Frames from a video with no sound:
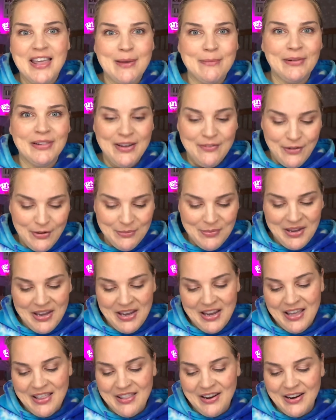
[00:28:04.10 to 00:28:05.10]
believe in
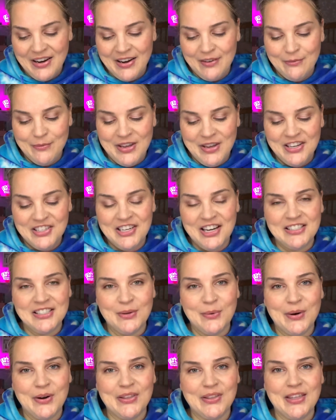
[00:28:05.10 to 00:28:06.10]
me and they are giving me a chance
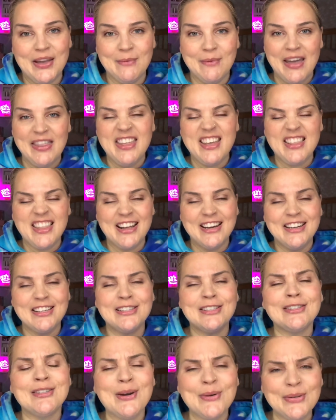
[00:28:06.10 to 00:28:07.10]
to work with them, I think that is
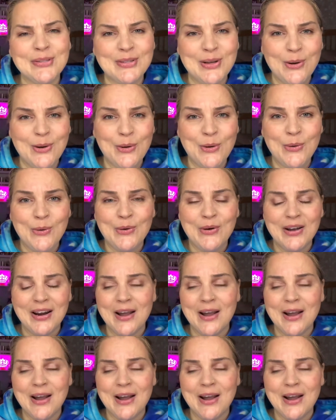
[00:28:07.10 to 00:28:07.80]
so, so cool.